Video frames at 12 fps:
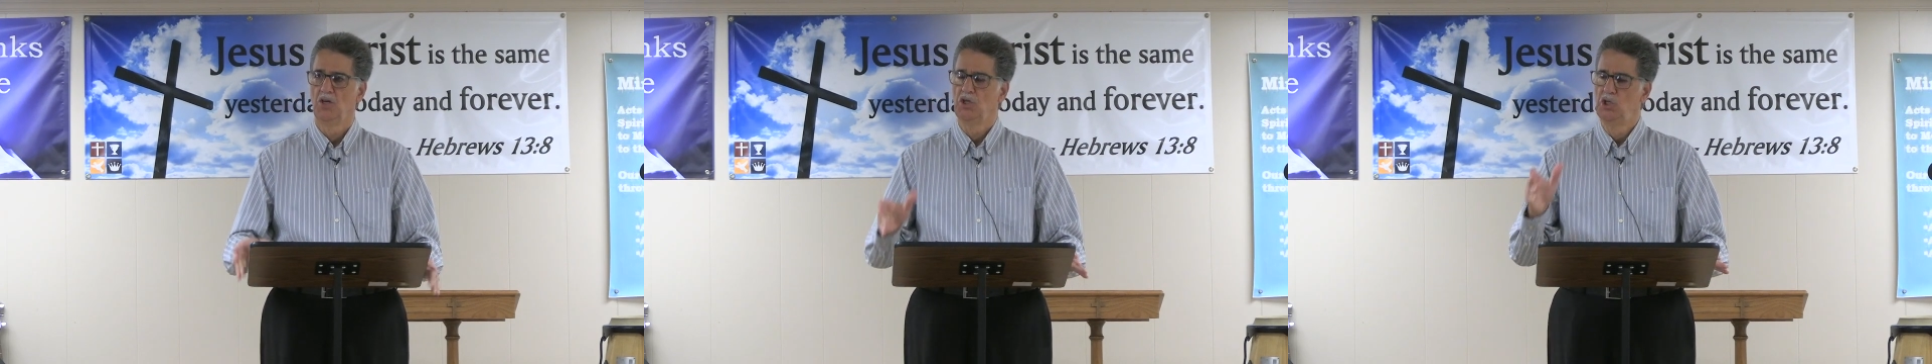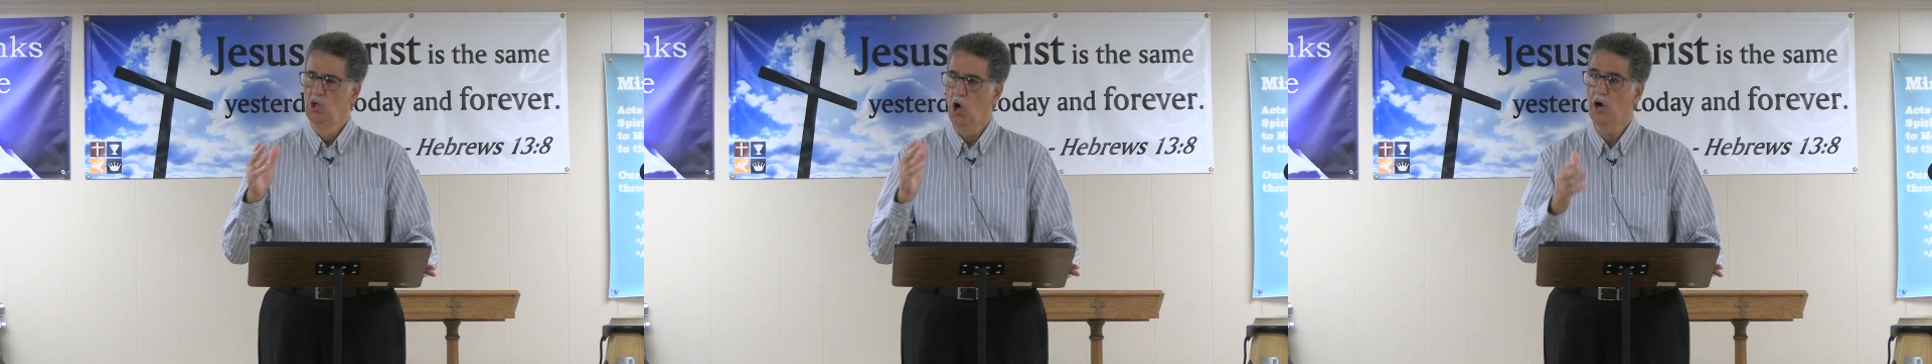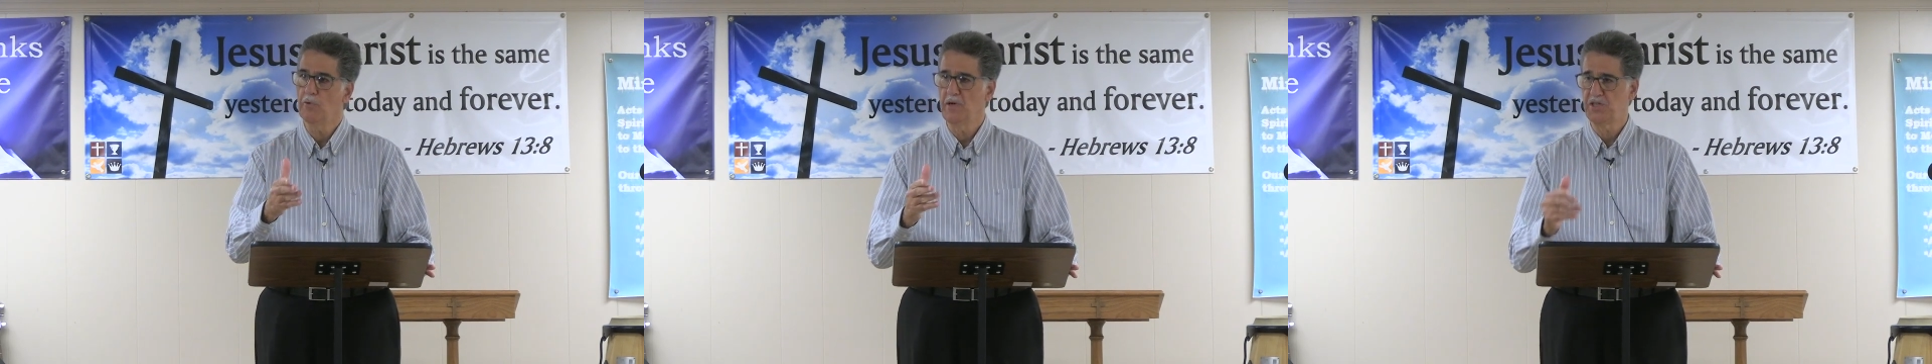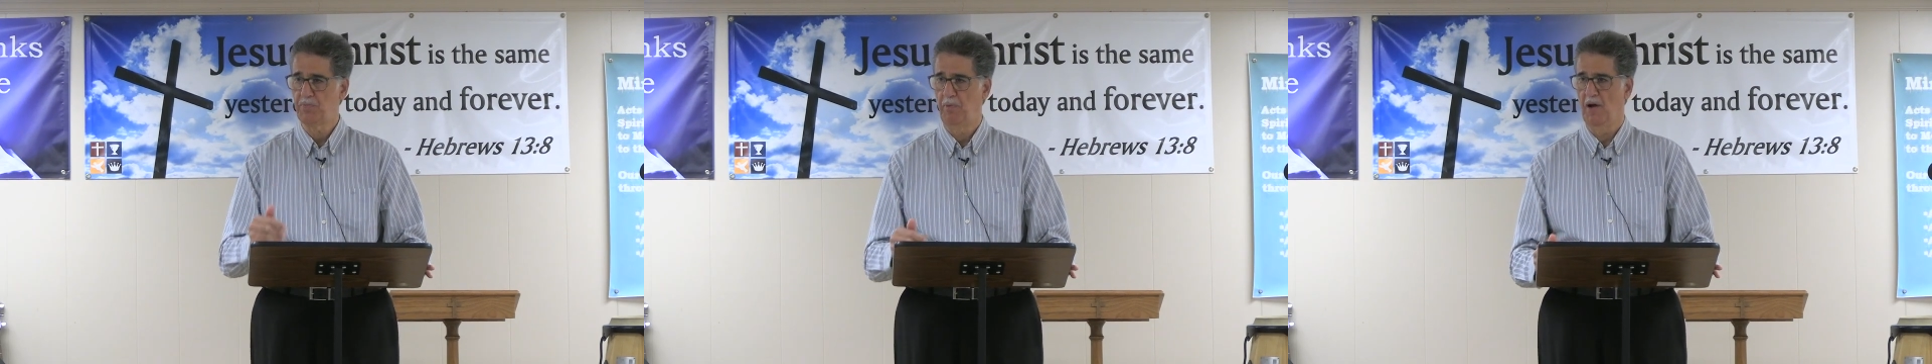Your
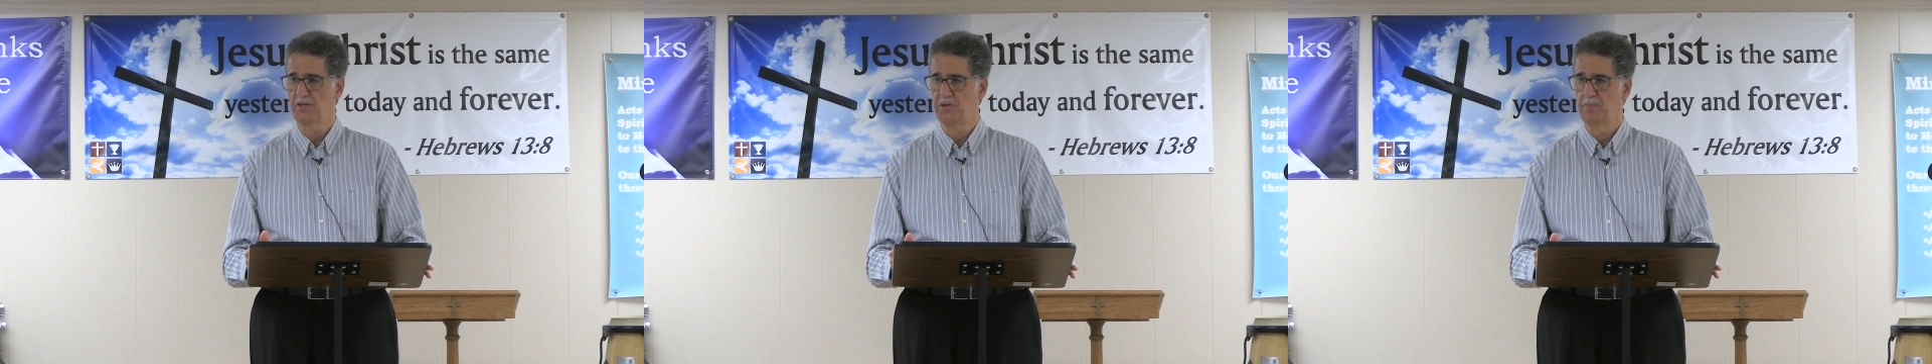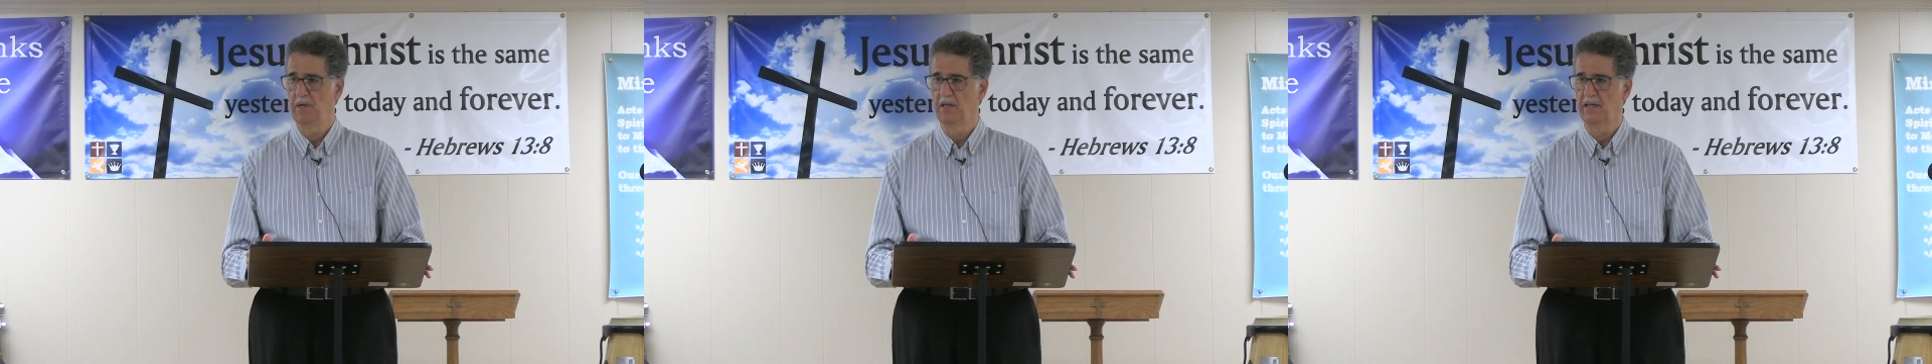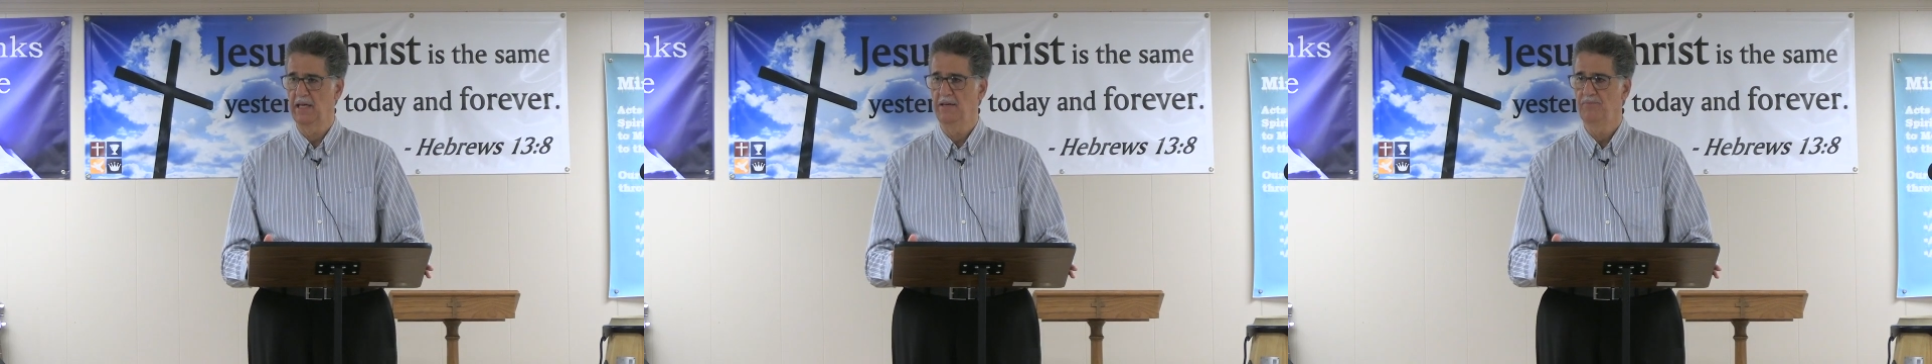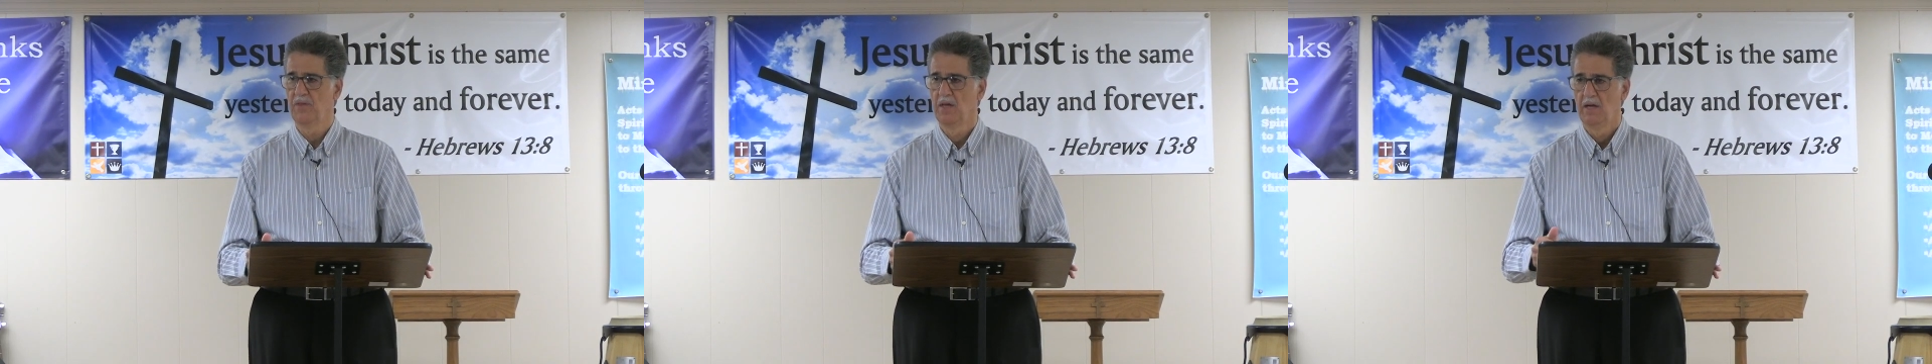
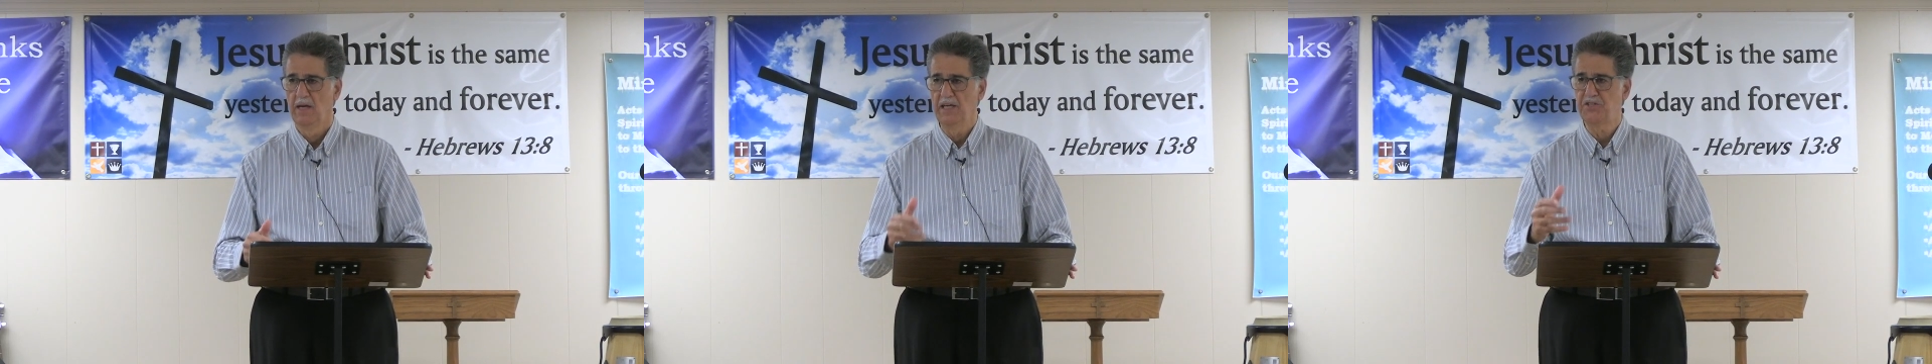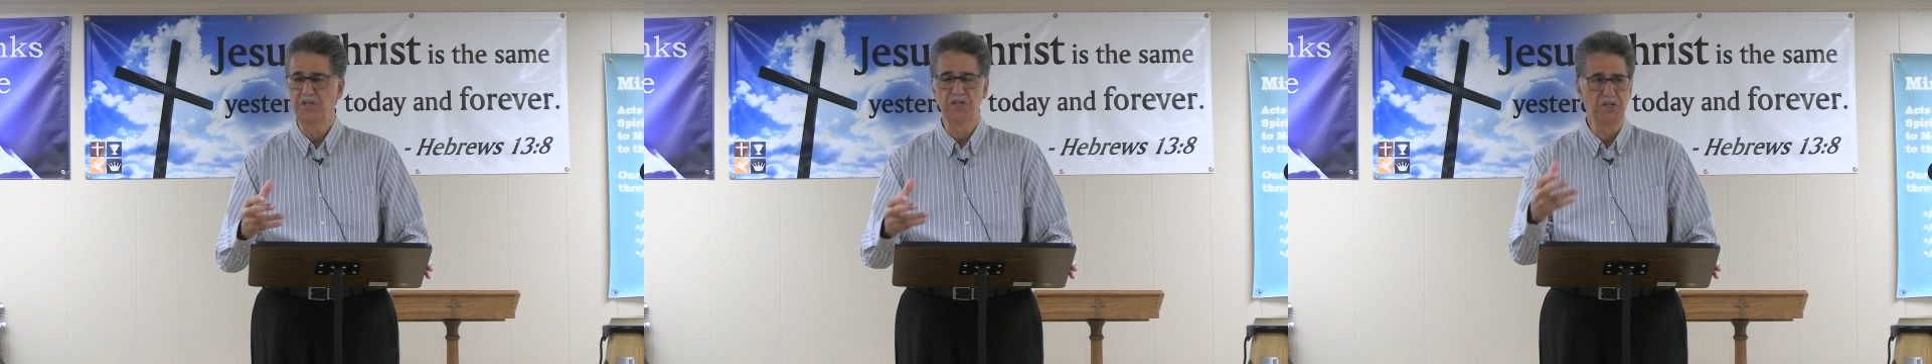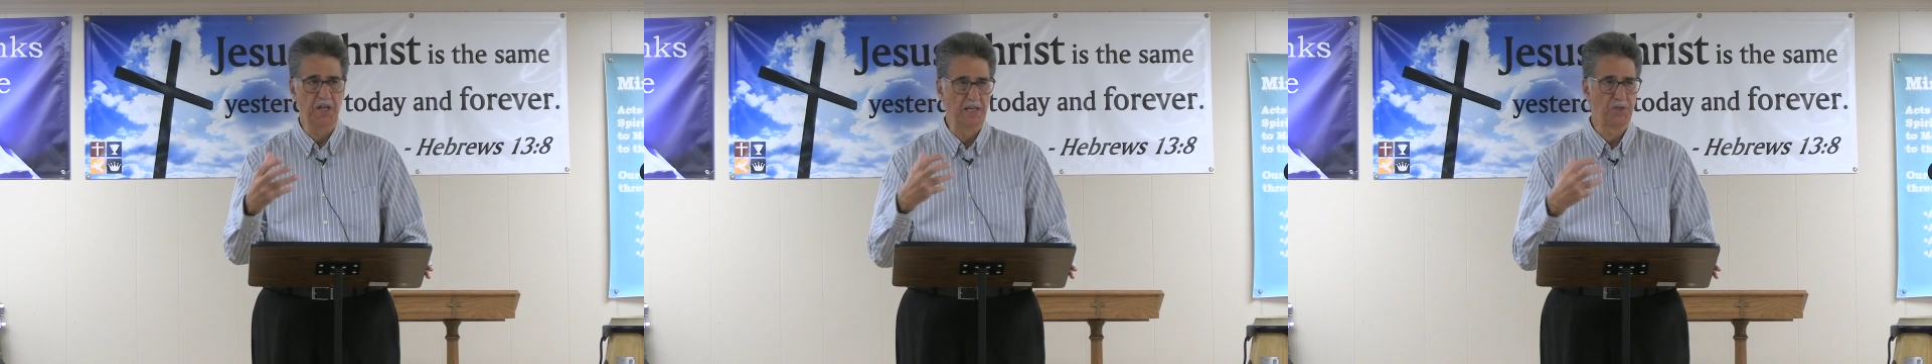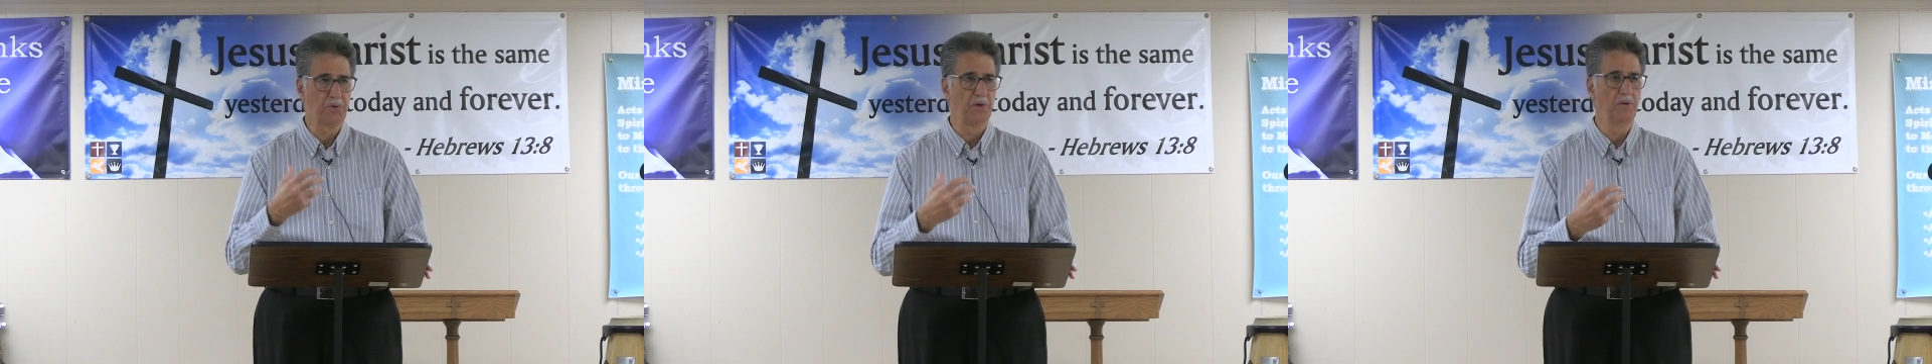responsibility is to stay
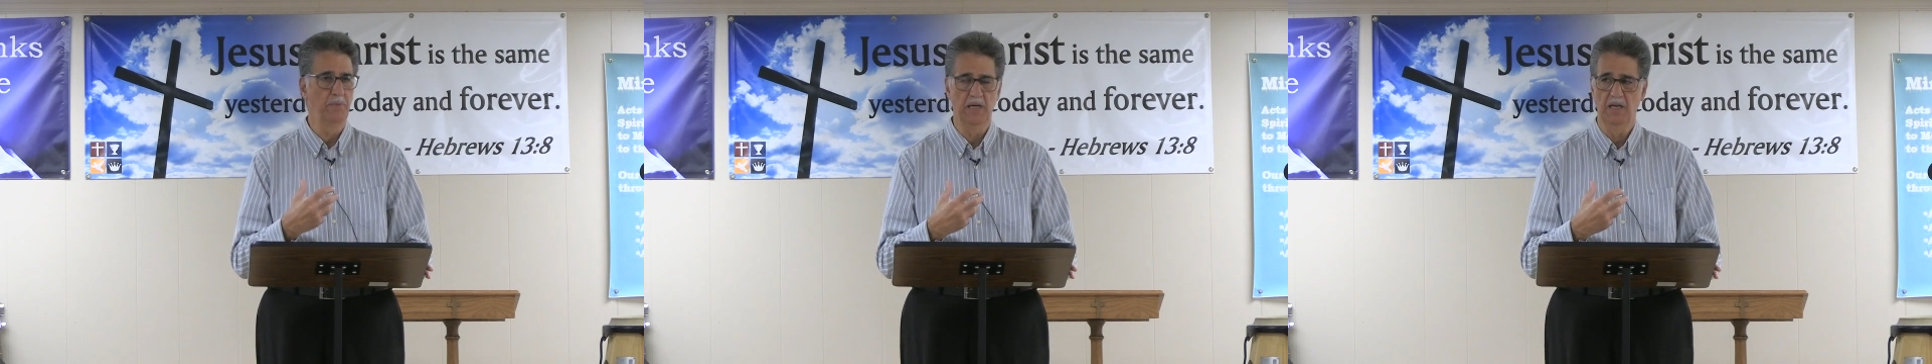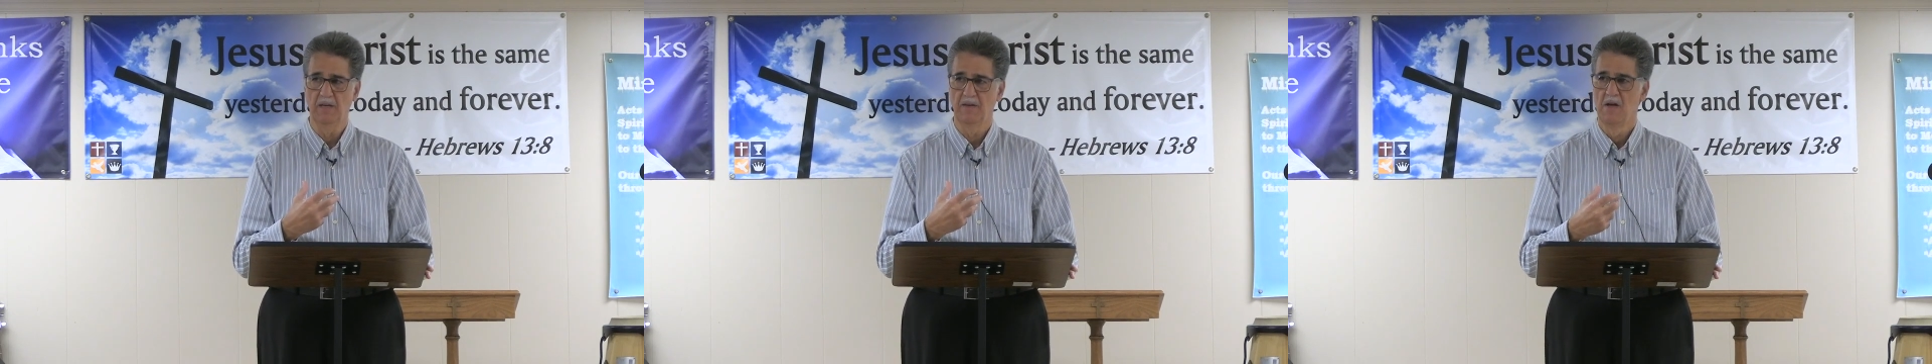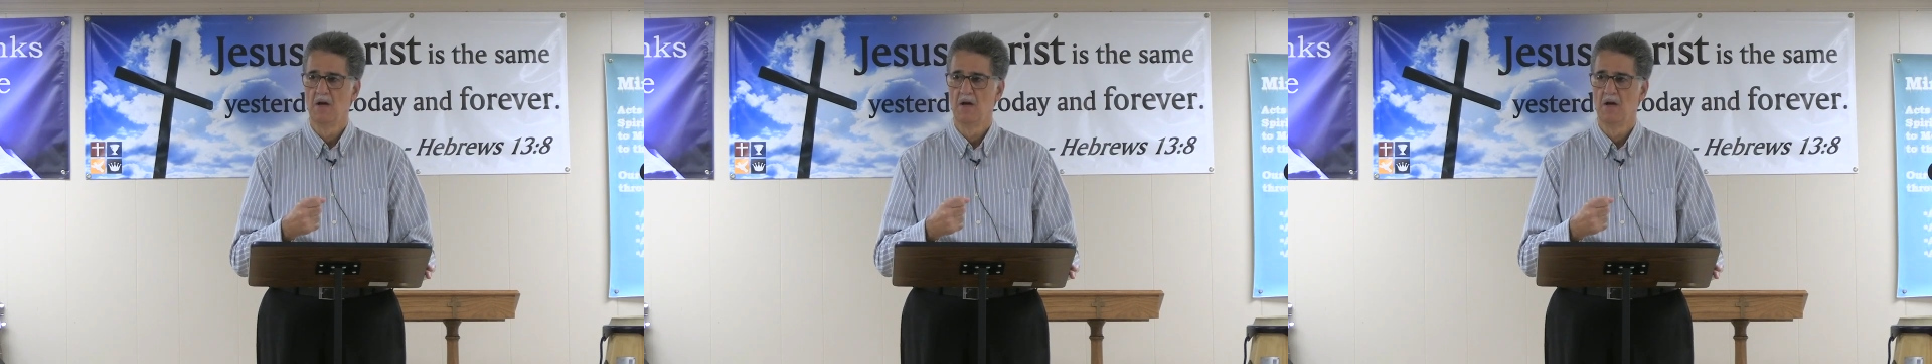true to me.